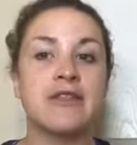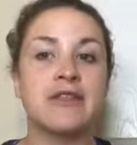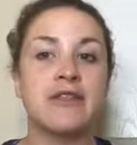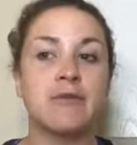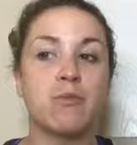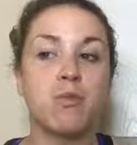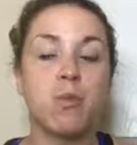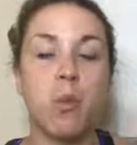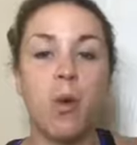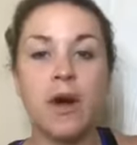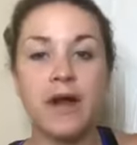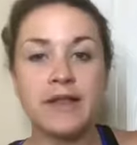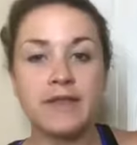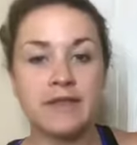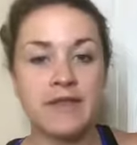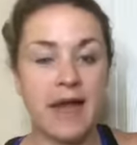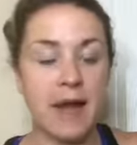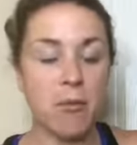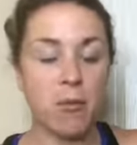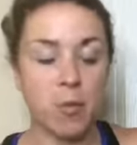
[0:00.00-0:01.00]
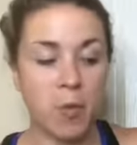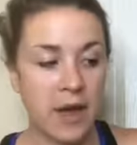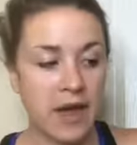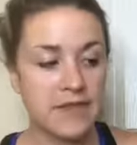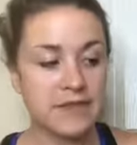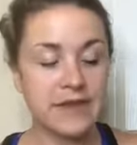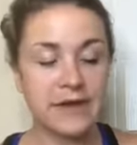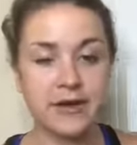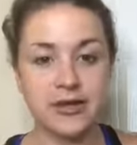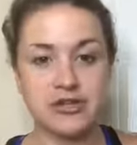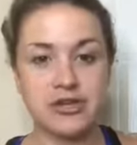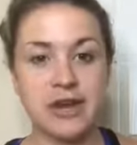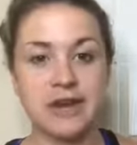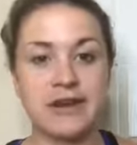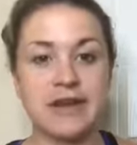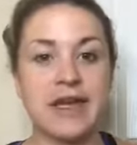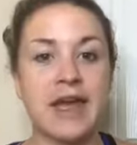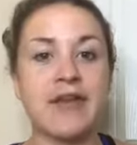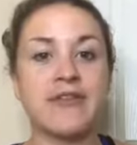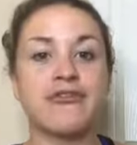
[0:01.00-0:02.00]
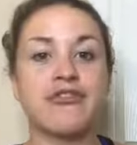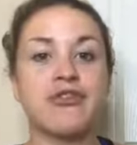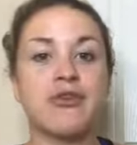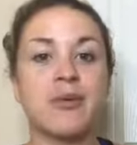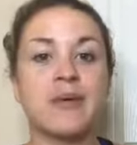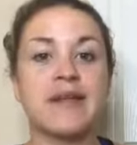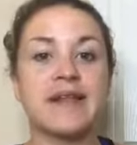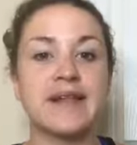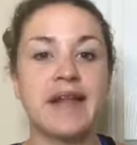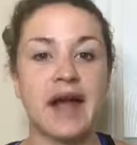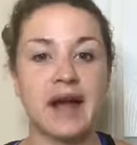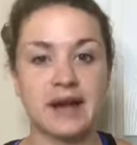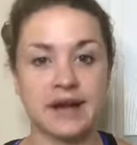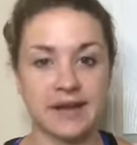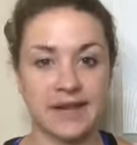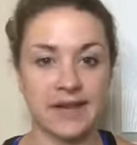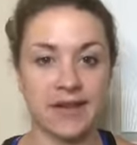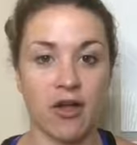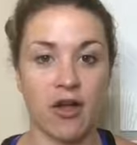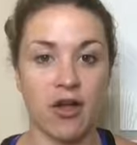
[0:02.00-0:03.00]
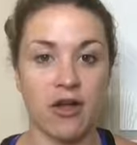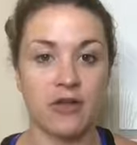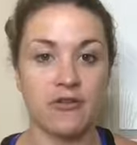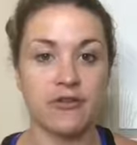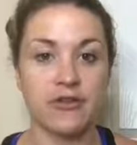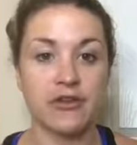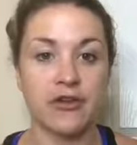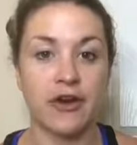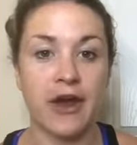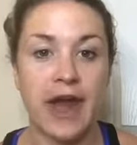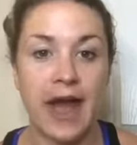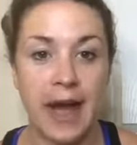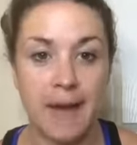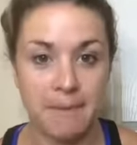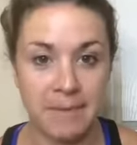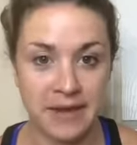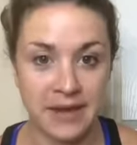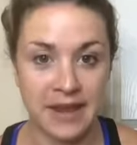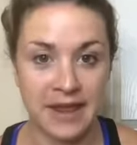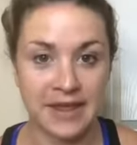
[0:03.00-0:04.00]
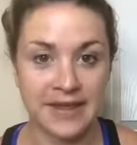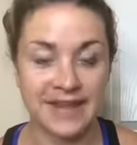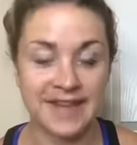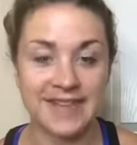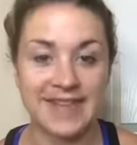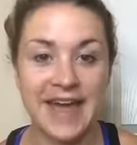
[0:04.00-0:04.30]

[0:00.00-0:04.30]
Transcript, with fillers: what that weight that you're trying to get to is not going to solve your happiness.